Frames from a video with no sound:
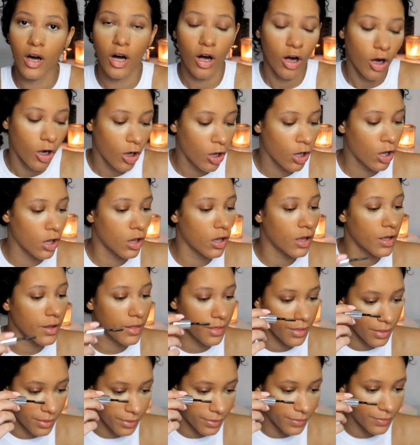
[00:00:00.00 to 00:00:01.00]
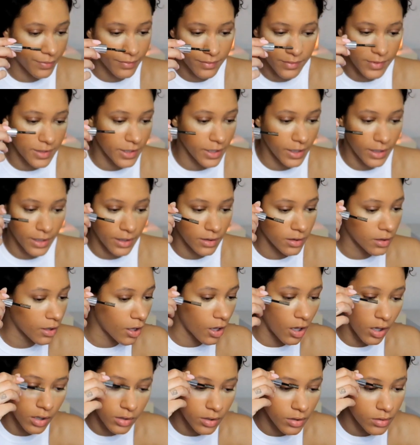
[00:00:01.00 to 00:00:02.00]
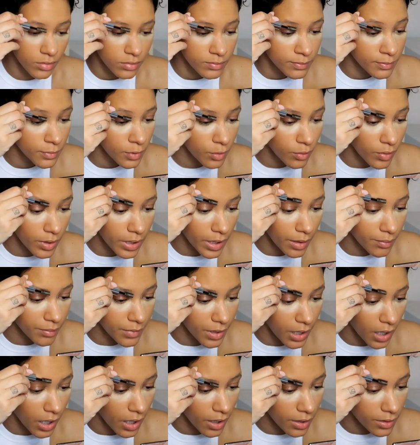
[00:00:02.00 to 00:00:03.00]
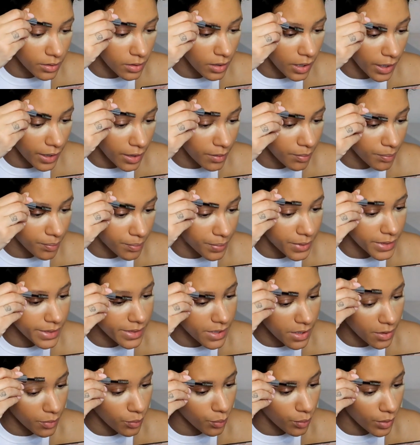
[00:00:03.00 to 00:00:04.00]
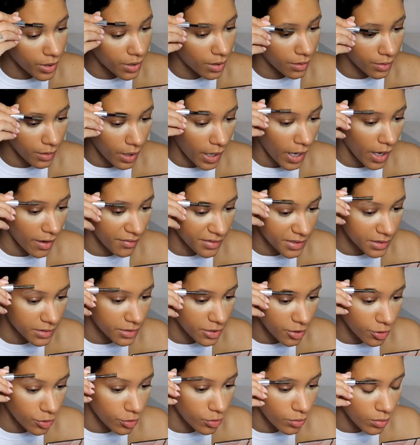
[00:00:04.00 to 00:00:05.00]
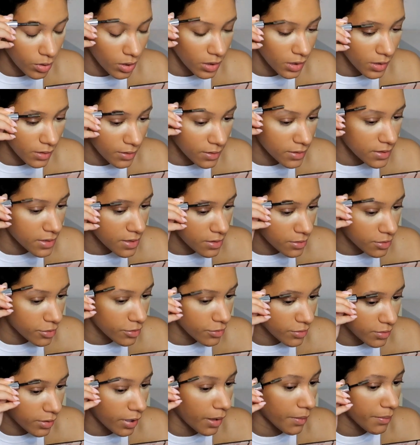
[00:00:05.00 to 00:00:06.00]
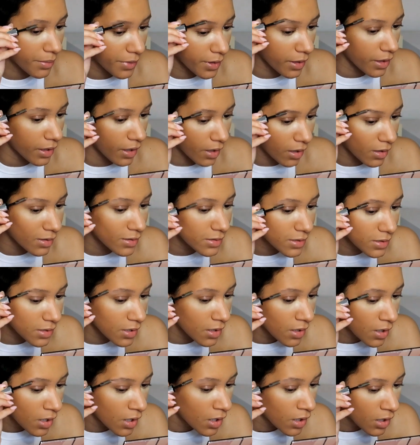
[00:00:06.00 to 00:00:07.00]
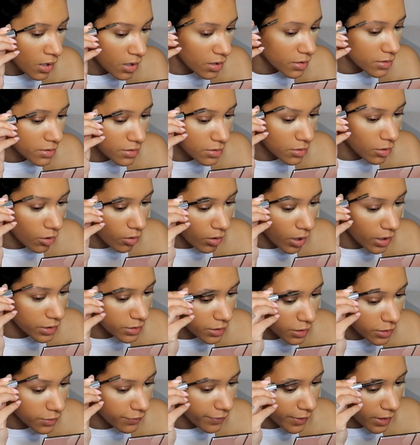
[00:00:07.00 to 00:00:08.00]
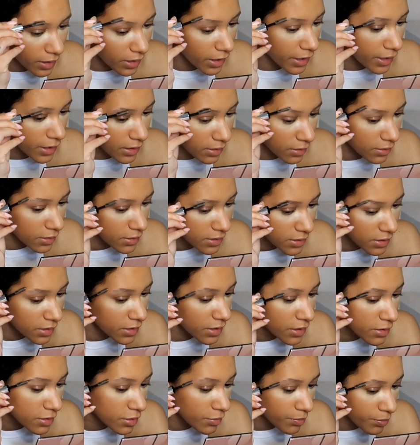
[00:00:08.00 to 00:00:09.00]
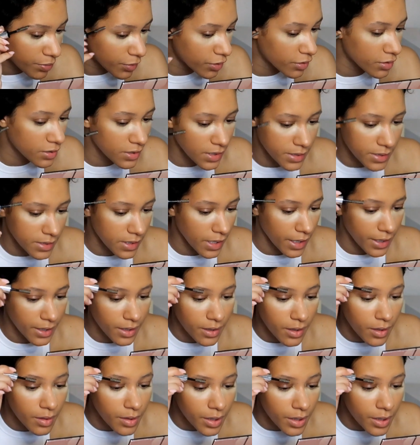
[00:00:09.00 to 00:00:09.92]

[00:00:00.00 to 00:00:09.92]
all day long when I'm not like busy with having to listen to something else. So I just feel like listening to books is like